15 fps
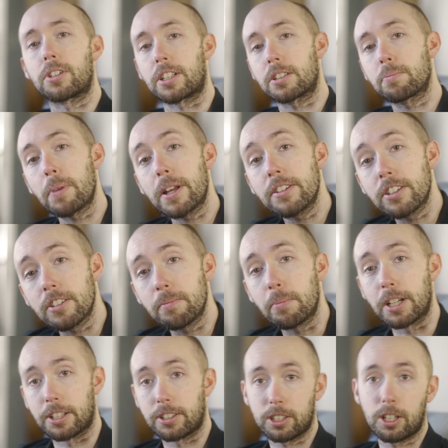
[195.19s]
expensive,
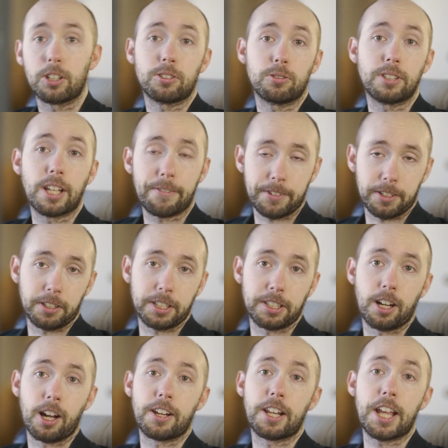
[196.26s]
but it's also definitely
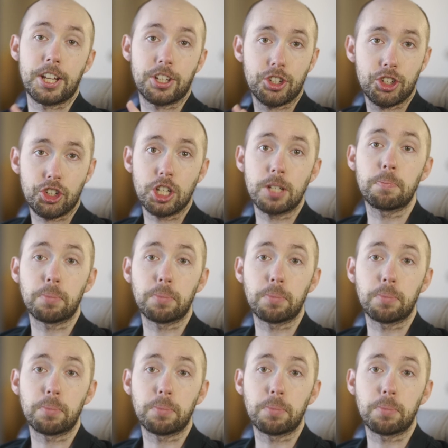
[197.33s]
not a cheap